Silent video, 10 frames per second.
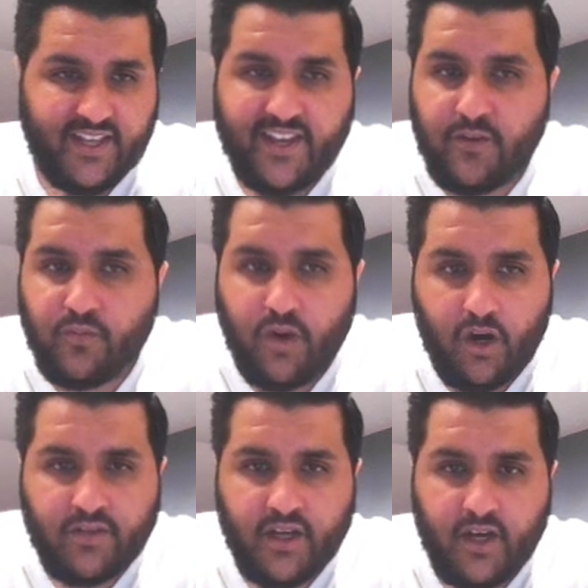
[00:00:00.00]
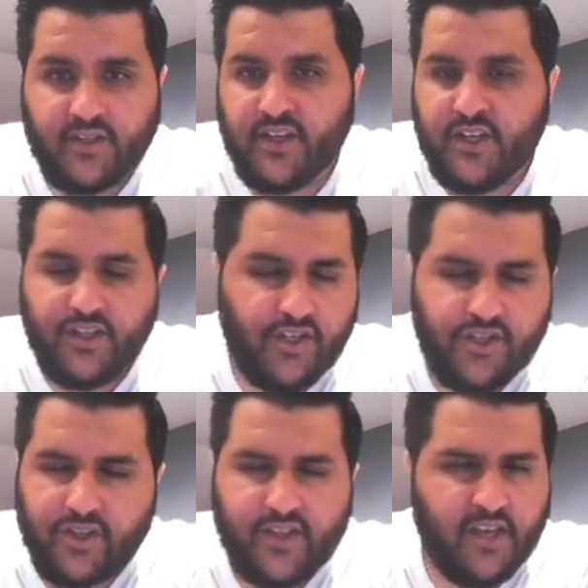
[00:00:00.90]
think in a wild card, you
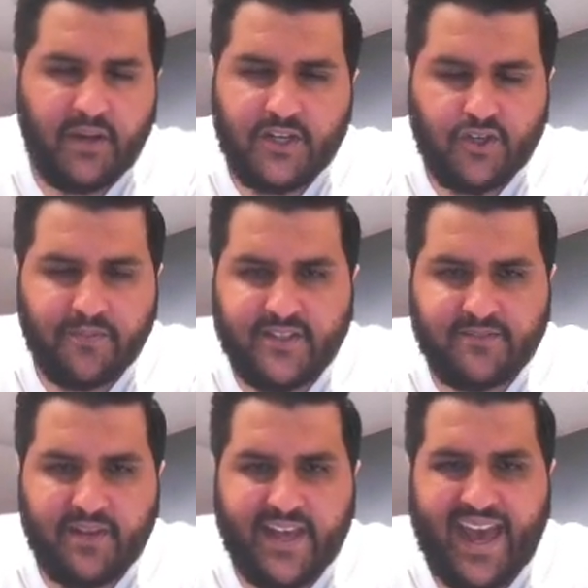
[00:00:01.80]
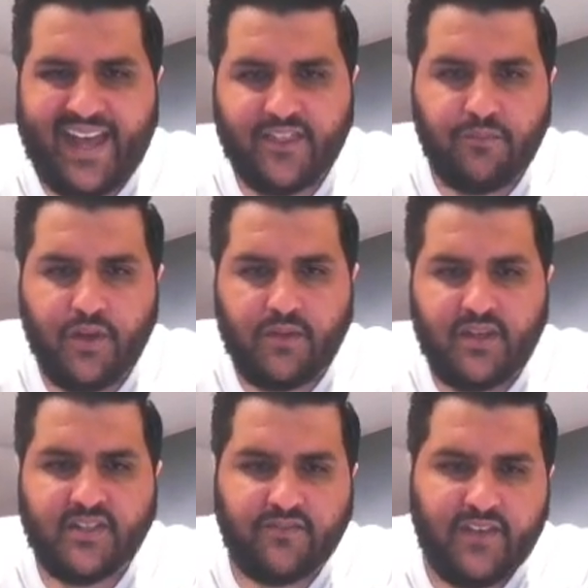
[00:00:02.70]
shouldn't think about dropping this player at the
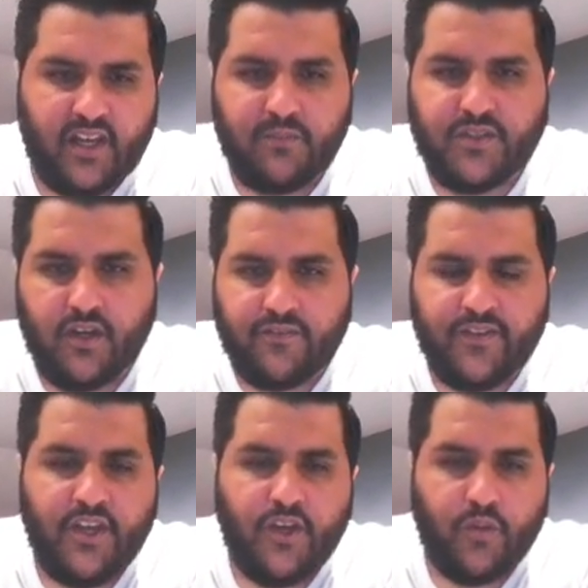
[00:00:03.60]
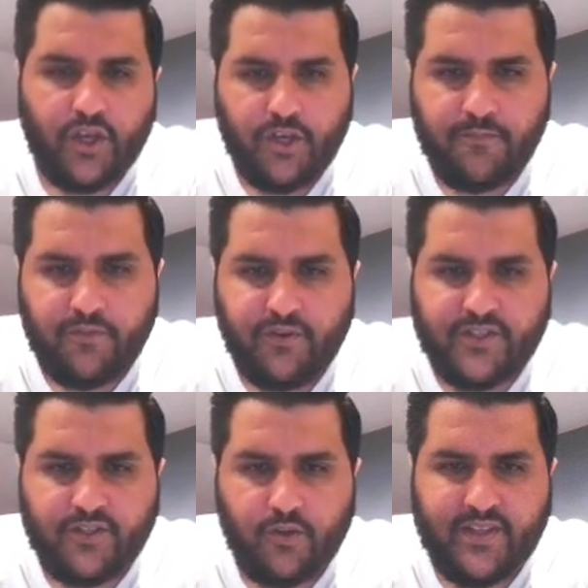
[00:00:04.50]
moment, because if he comes off with a good
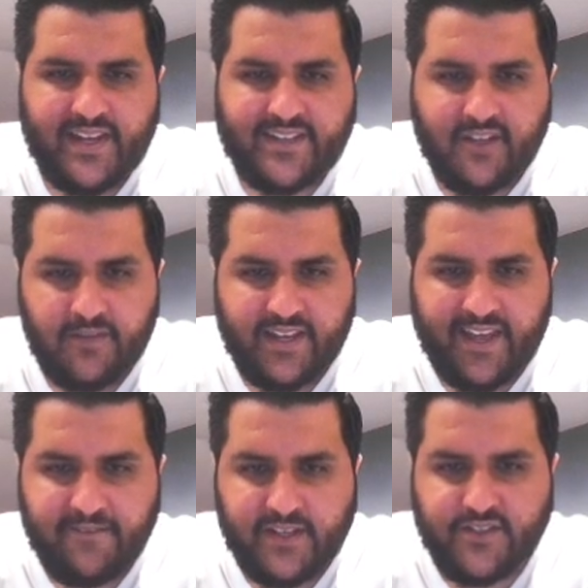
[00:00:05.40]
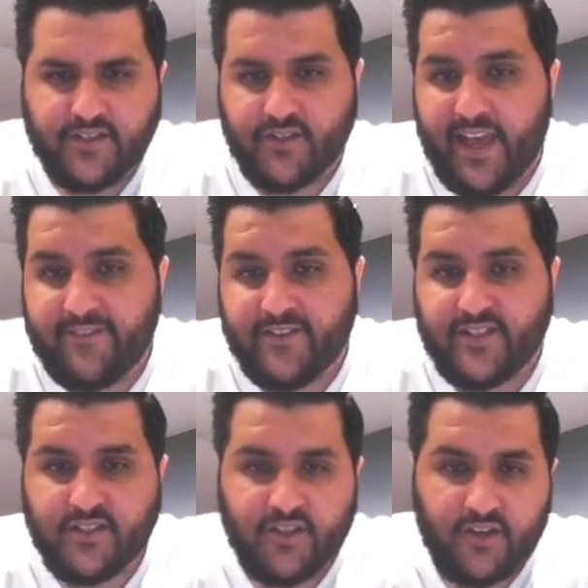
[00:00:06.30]
points haul in the next couple of game weeks, he's got
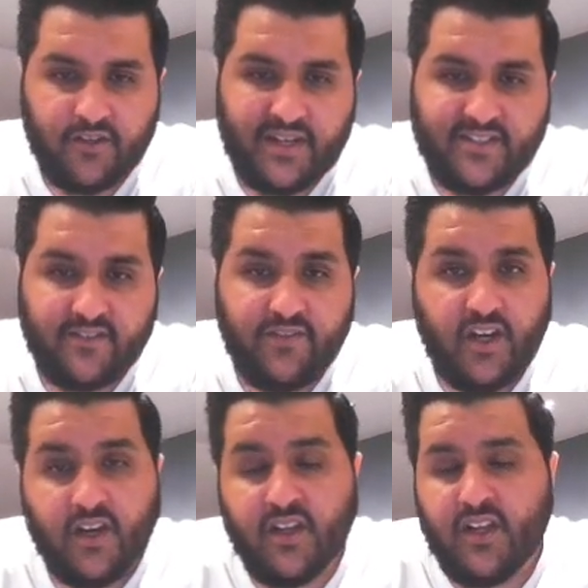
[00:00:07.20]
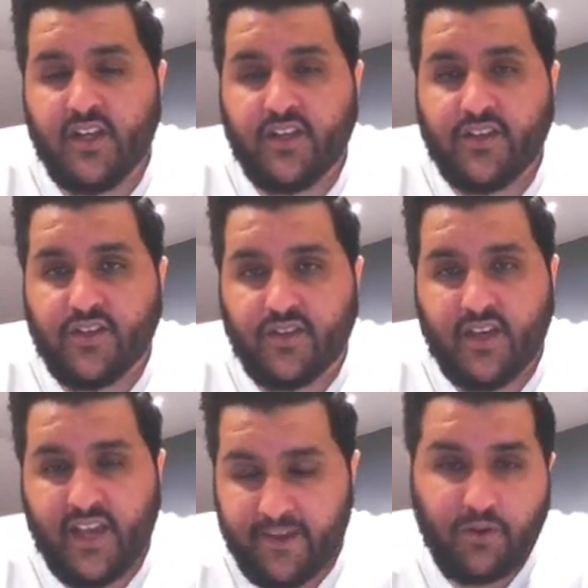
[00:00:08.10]
Everton, Tottenham, Aston Villa,
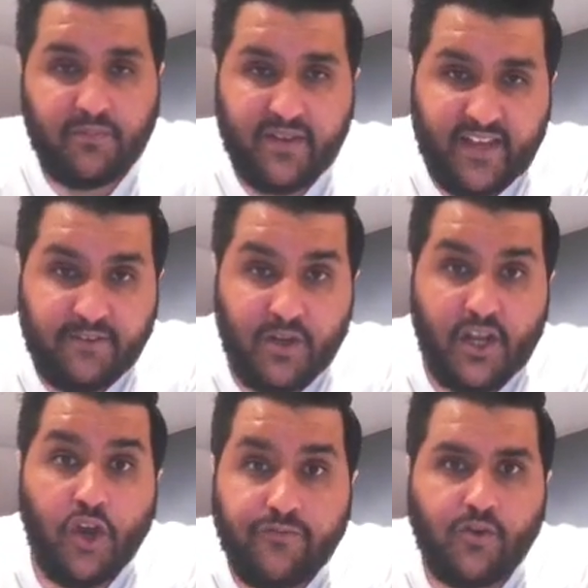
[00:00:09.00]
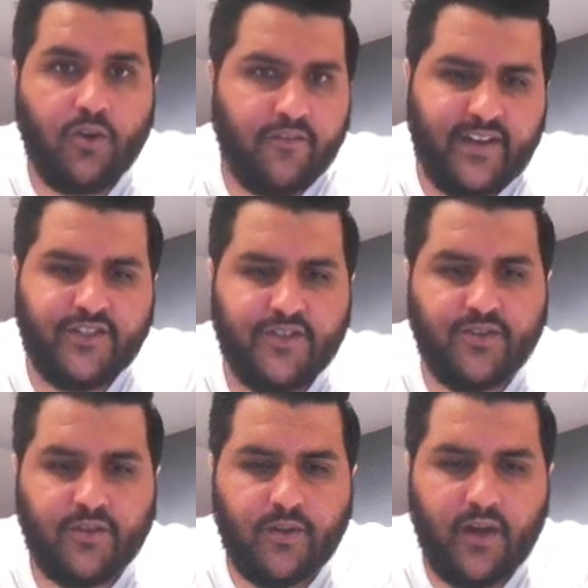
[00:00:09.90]
it will overall affect
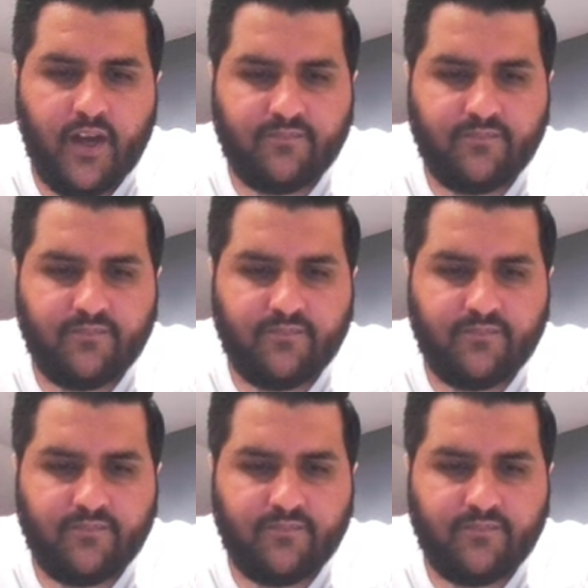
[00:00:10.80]
your